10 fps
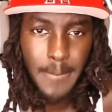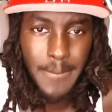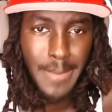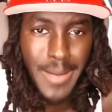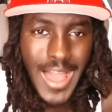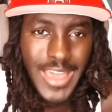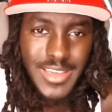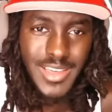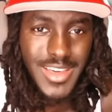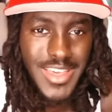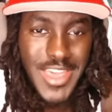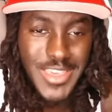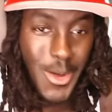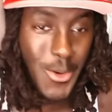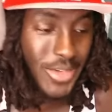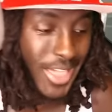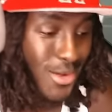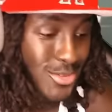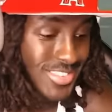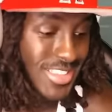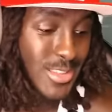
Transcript: Bye-bye. Yo, Kelsey's